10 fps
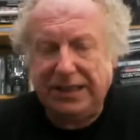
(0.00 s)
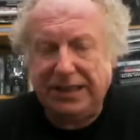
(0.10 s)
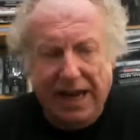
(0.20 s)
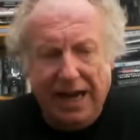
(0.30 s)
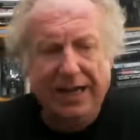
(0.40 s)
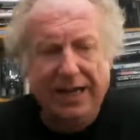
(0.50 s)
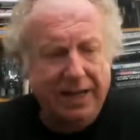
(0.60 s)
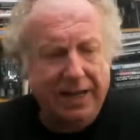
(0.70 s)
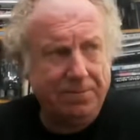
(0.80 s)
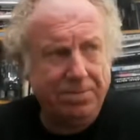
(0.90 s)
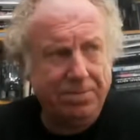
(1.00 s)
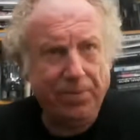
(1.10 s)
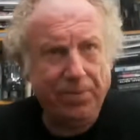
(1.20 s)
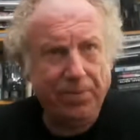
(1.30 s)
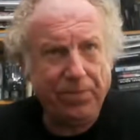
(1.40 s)
has died here,
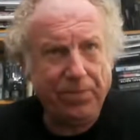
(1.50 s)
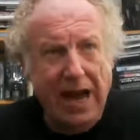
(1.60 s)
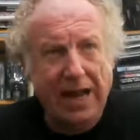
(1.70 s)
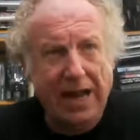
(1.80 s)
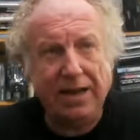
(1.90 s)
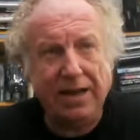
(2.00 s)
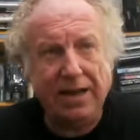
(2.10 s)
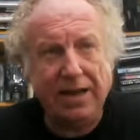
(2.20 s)
and